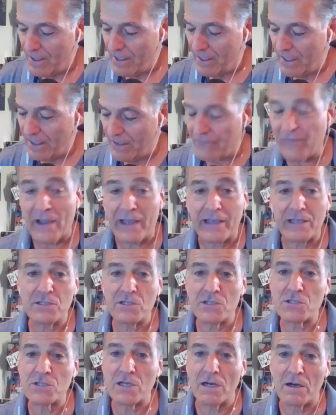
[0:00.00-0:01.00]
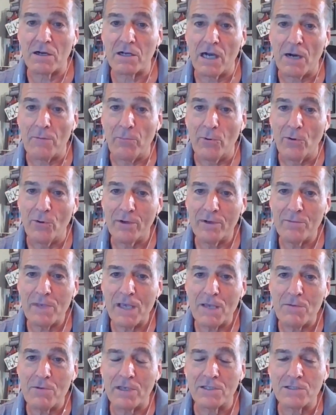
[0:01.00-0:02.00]
If I could just share a couple, and
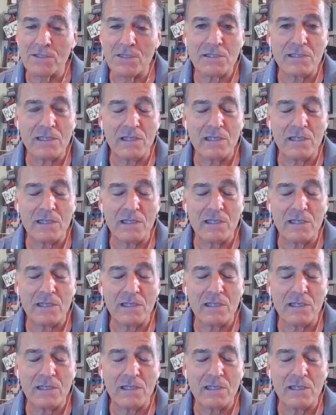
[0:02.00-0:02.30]
maybe you can just